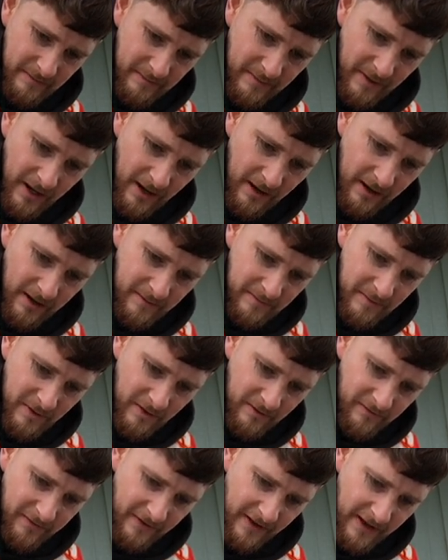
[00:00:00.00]
But I'm
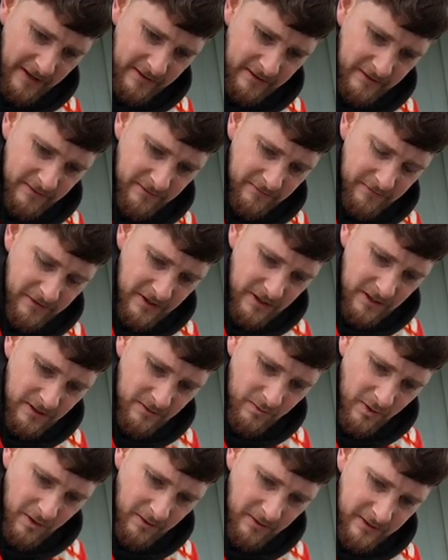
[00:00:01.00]
not a fan of the
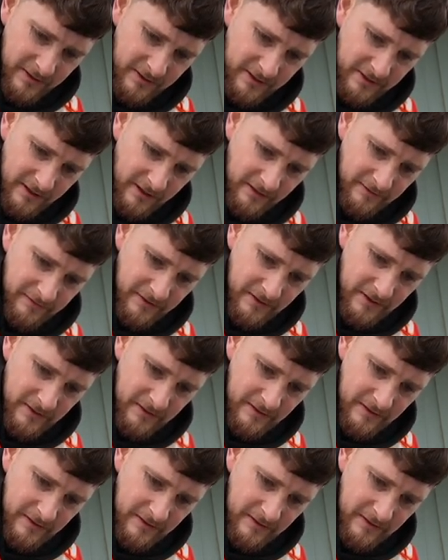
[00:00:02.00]
wokeness stuff.